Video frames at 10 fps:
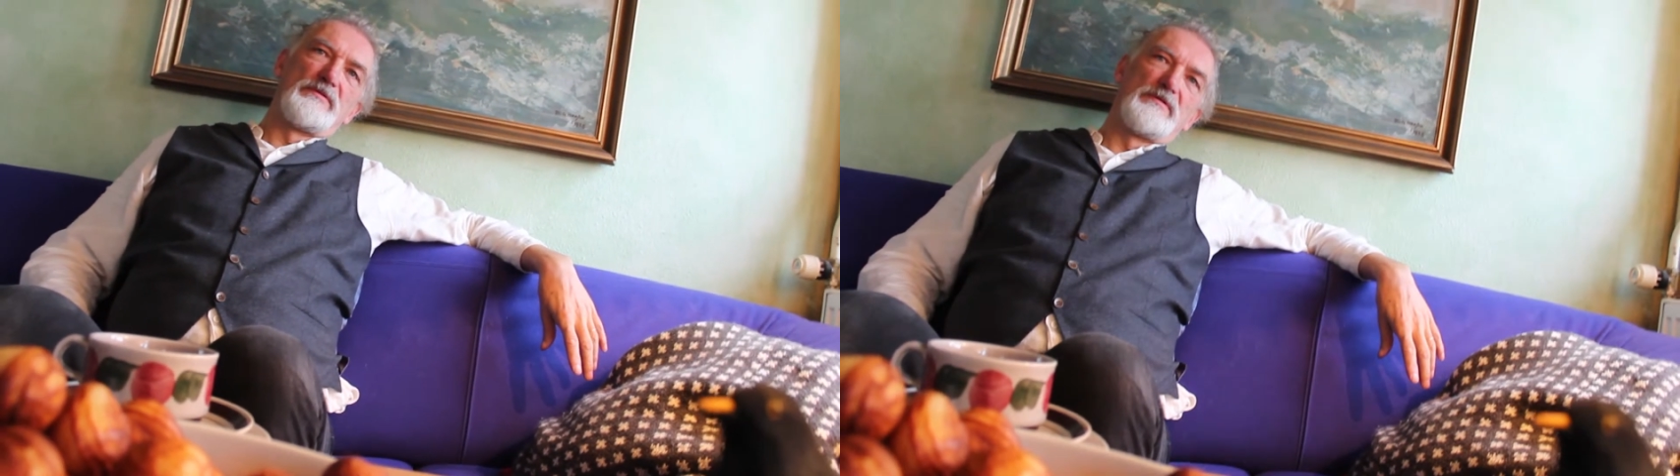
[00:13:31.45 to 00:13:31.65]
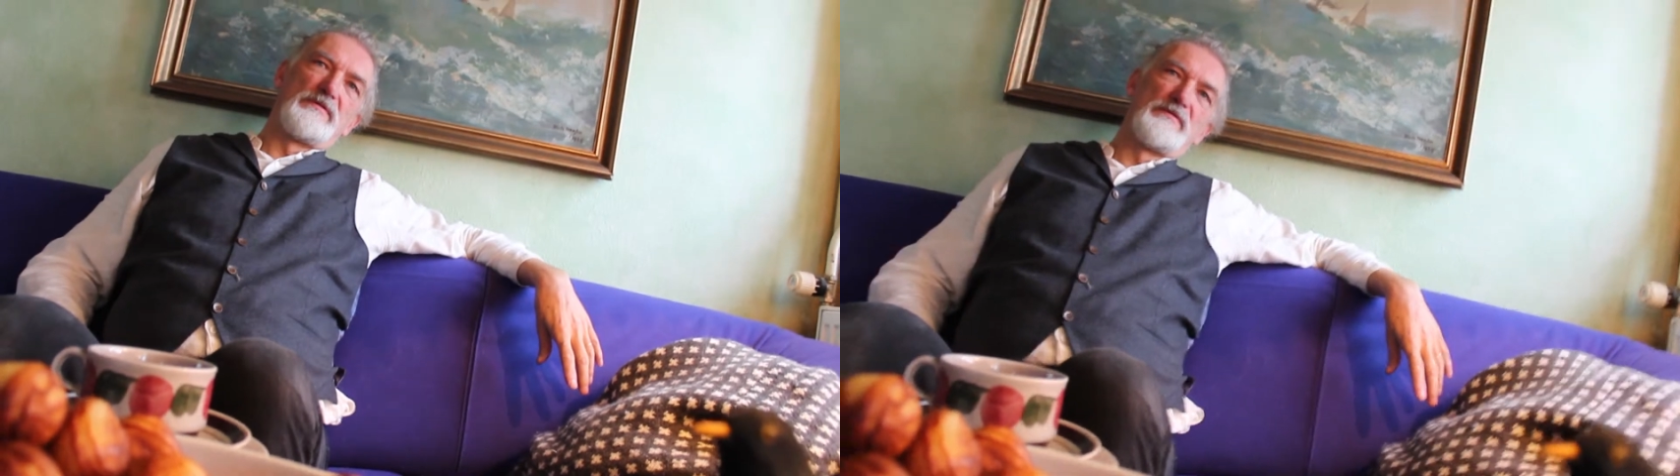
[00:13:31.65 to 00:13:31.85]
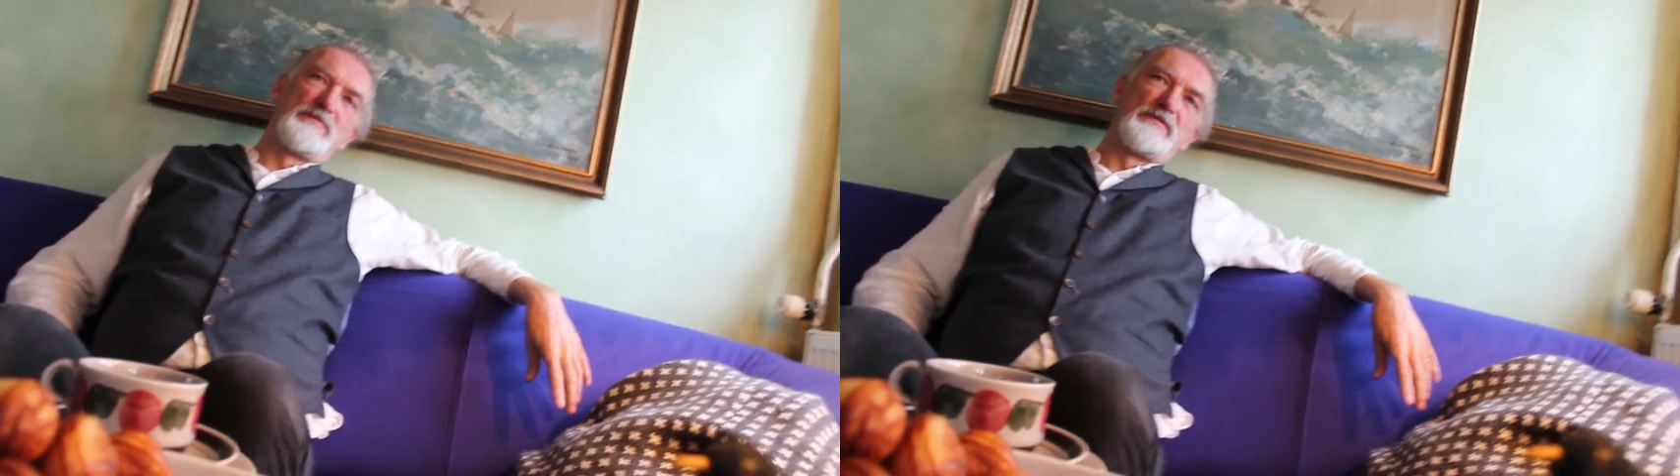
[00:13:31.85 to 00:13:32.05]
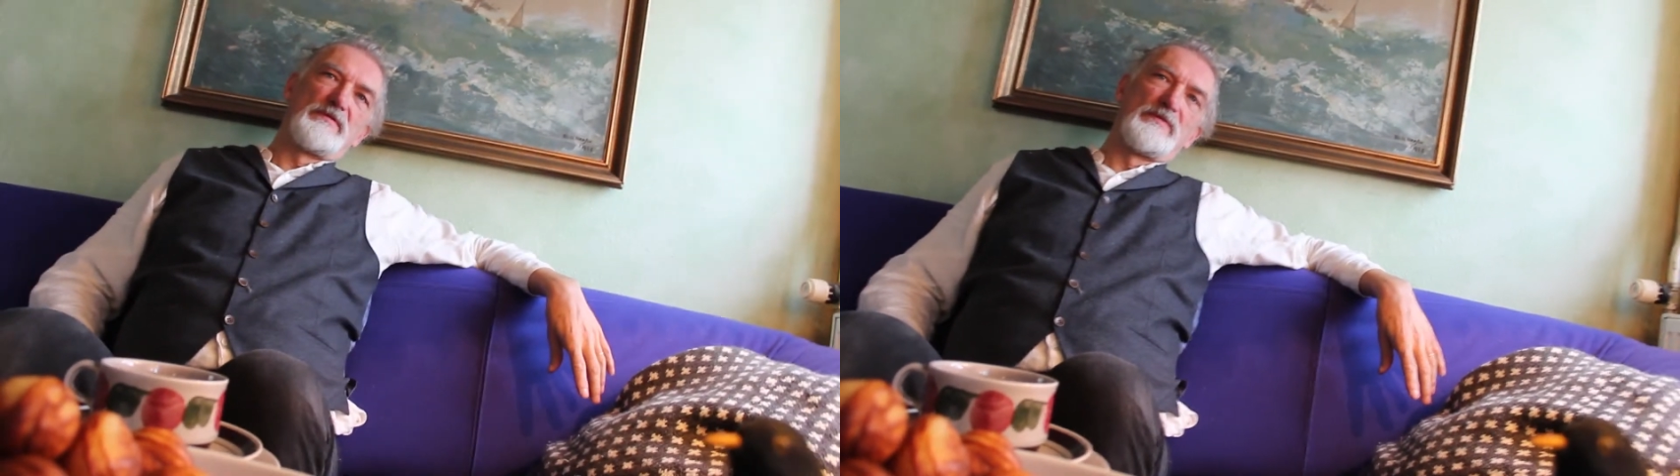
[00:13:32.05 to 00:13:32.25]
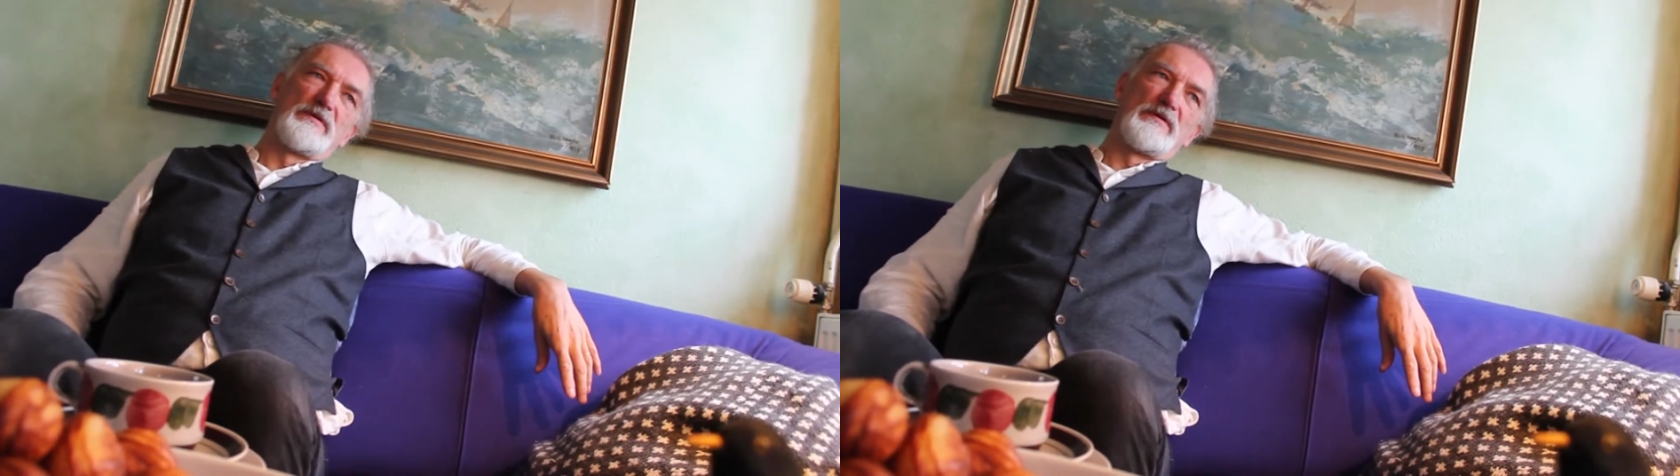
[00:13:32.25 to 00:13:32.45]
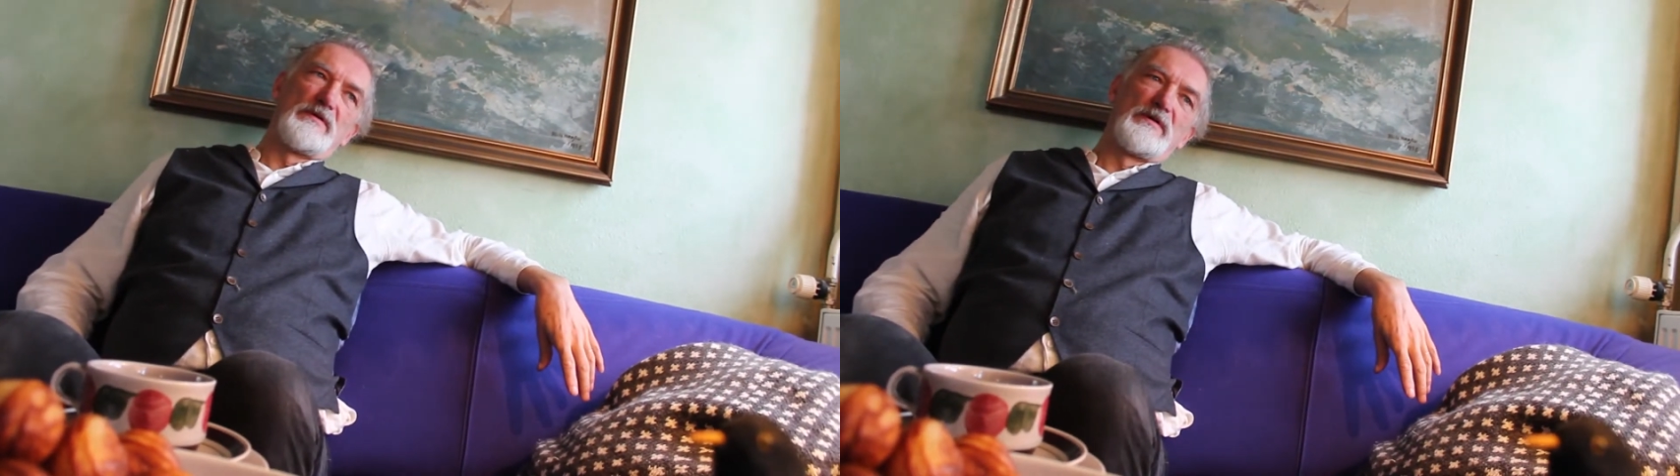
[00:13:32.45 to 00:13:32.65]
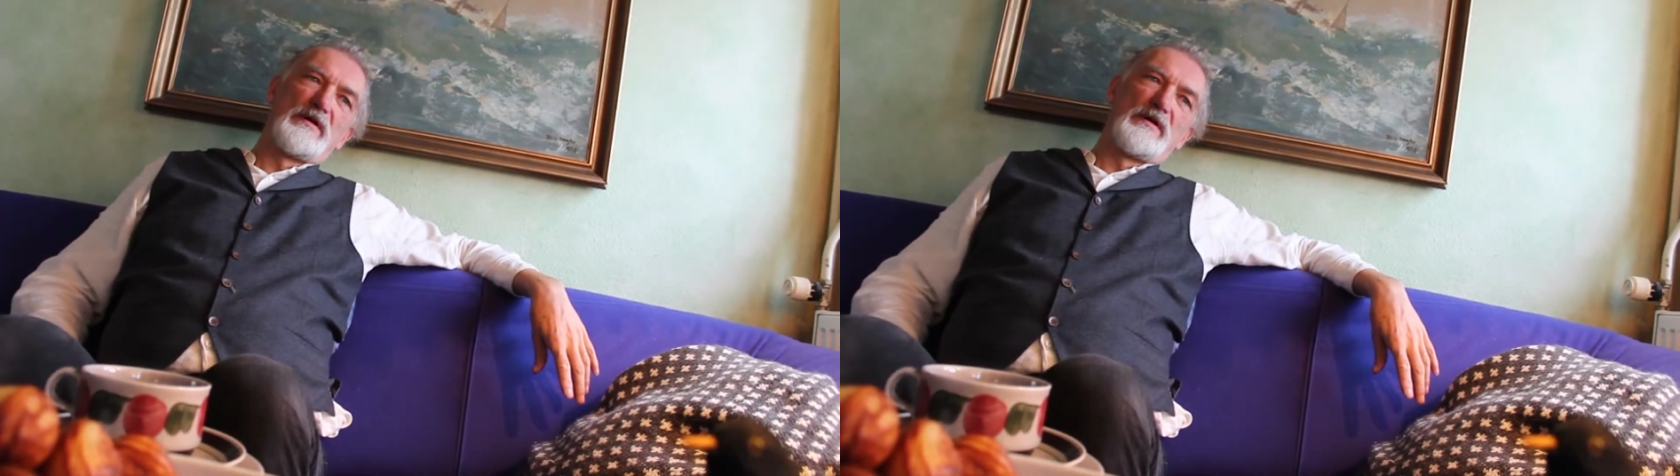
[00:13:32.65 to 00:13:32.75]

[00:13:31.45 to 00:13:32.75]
particularly,